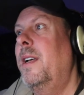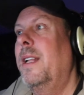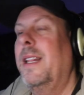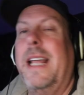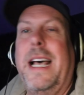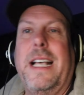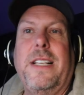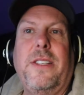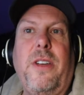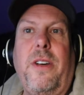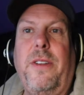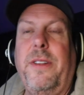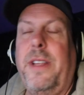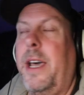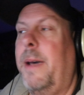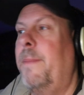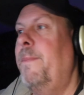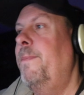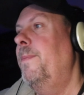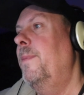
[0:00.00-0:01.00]
last all
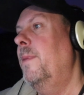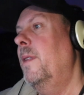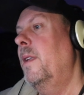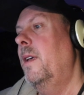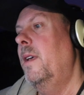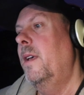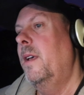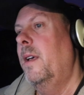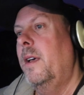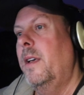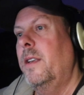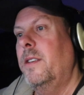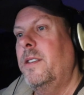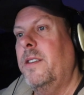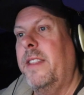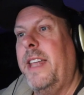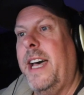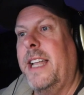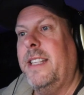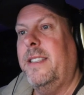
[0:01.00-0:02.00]
day.
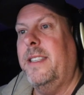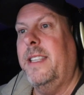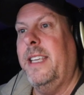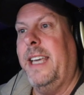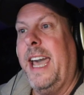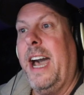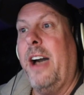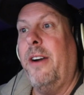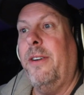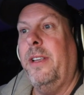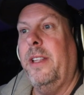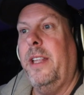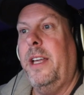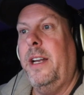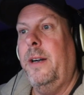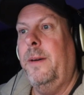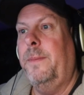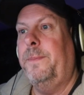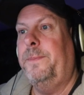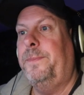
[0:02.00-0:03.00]
So that's the
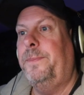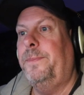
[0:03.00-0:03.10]
calculator.